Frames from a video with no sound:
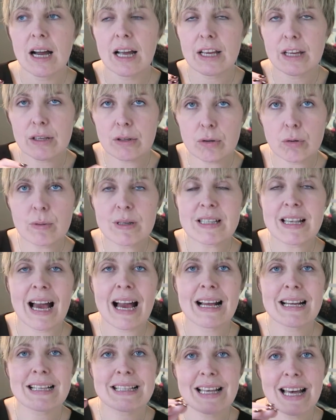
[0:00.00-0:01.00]
can always
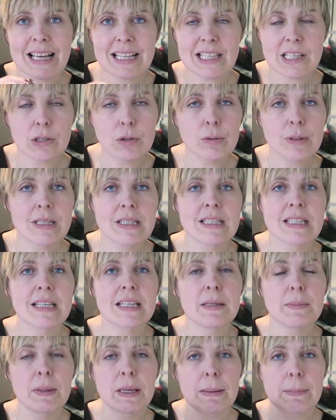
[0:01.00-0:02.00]
access and always
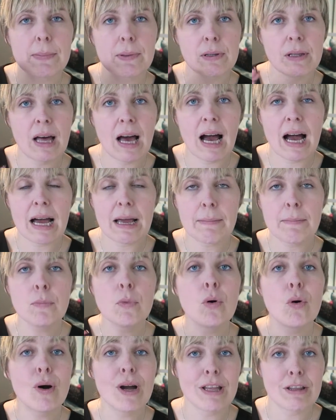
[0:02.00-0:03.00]
see the people that I'm
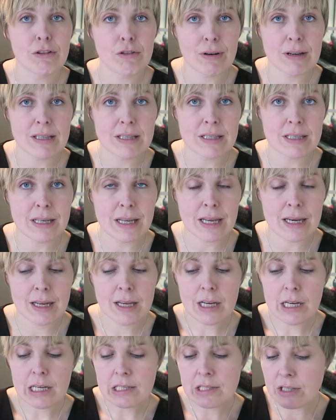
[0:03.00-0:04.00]
more interested in.
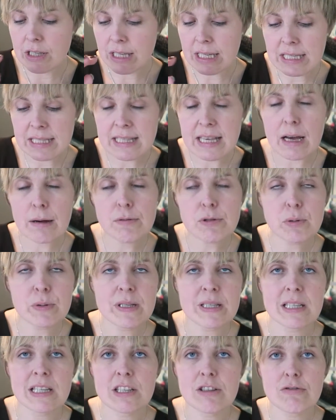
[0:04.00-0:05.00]
So you can set up a
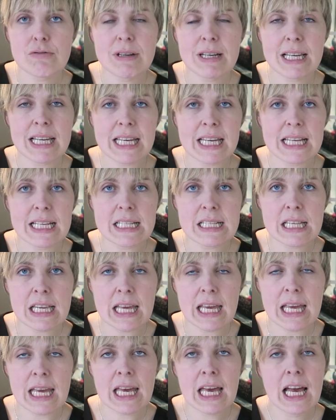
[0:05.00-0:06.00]
Twitter list really
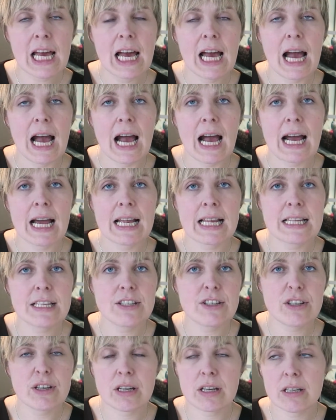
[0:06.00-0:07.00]
easily, and
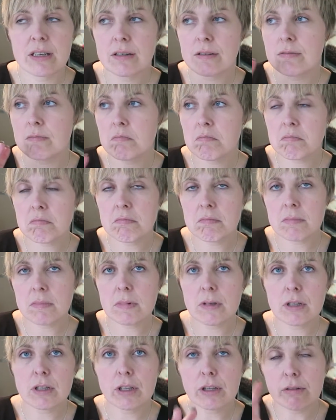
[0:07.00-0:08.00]
you can
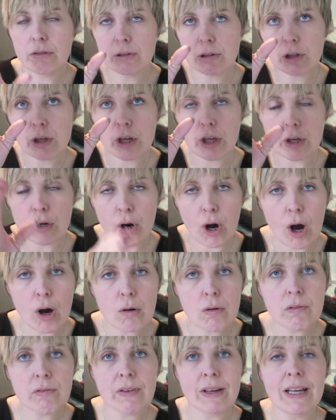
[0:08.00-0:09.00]
look at your
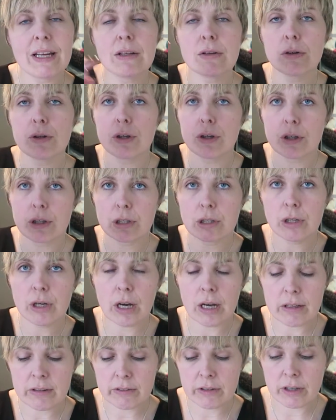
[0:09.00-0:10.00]
whole feed or you can look
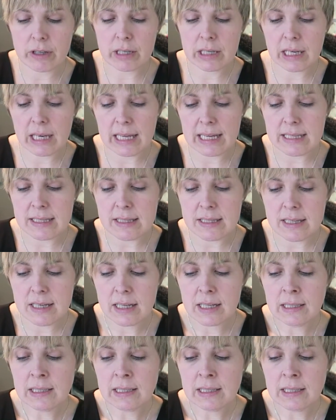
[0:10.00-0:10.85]
at a certain list.